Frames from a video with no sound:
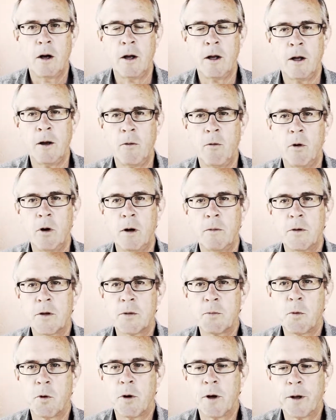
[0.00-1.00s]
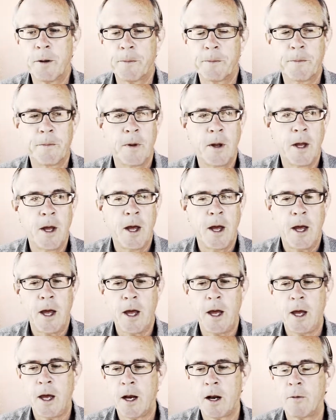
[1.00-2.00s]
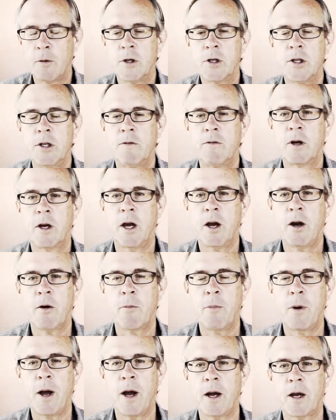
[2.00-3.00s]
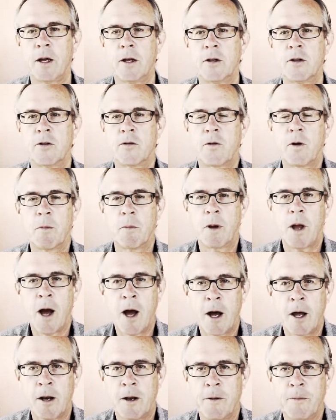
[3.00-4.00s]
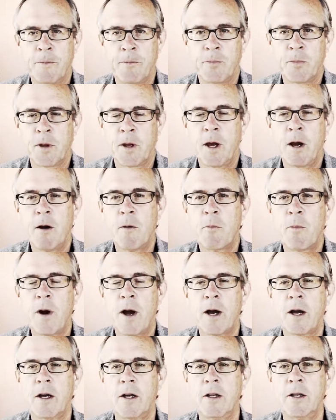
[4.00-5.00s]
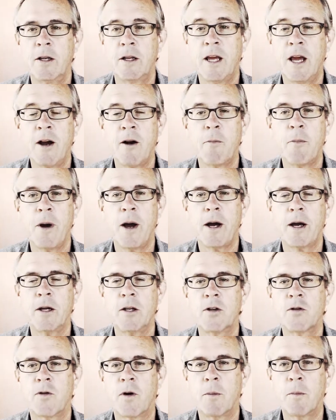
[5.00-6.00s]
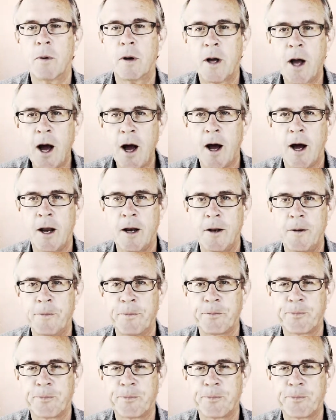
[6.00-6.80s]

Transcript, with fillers: I woke up this morning and I received a care package from God. Care package from God.